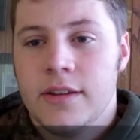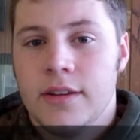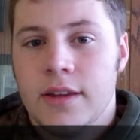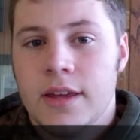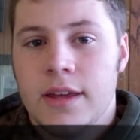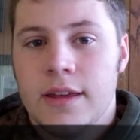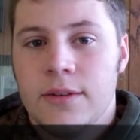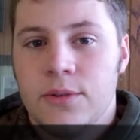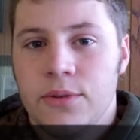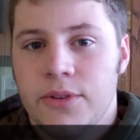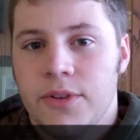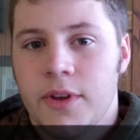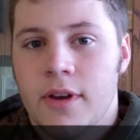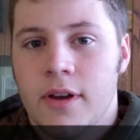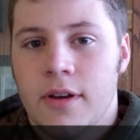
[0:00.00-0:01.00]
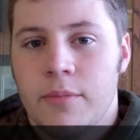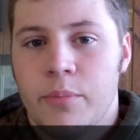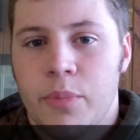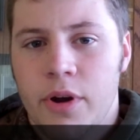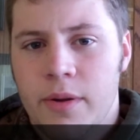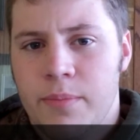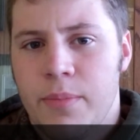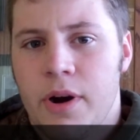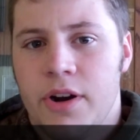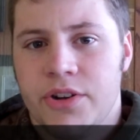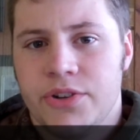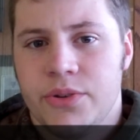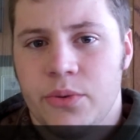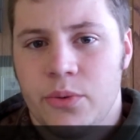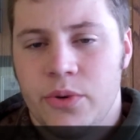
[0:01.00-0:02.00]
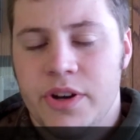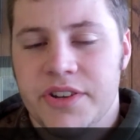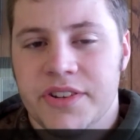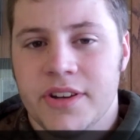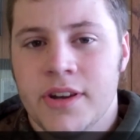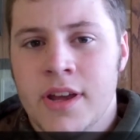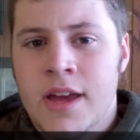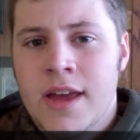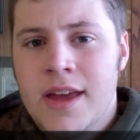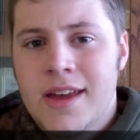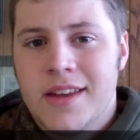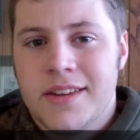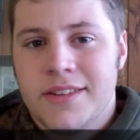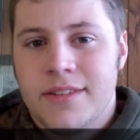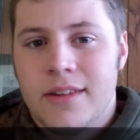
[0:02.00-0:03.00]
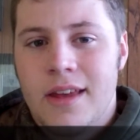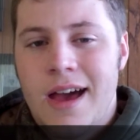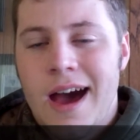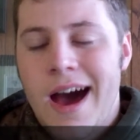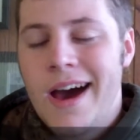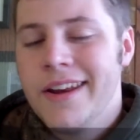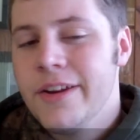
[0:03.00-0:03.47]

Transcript: it, it was a pretty personal reason, is I